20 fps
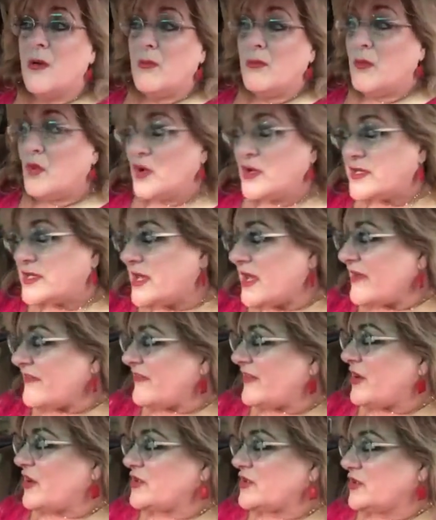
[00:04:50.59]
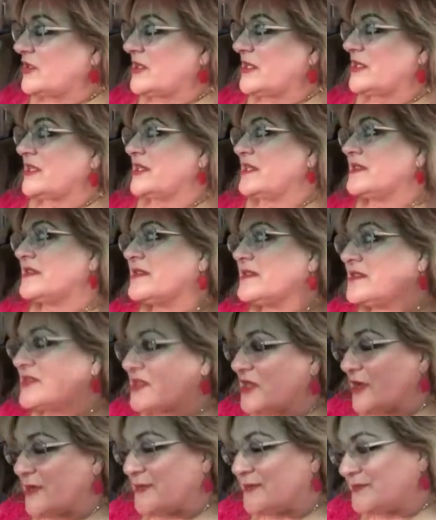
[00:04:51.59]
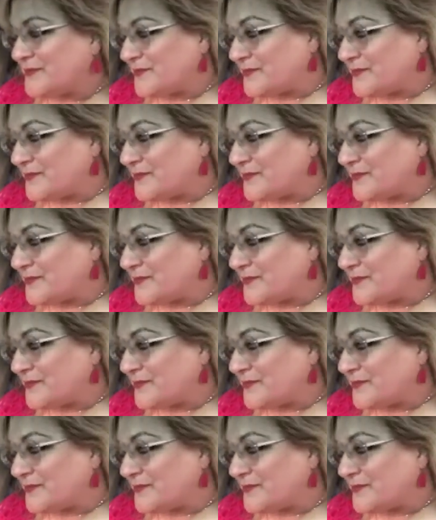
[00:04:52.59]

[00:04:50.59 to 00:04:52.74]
more tough on your kidneys. So,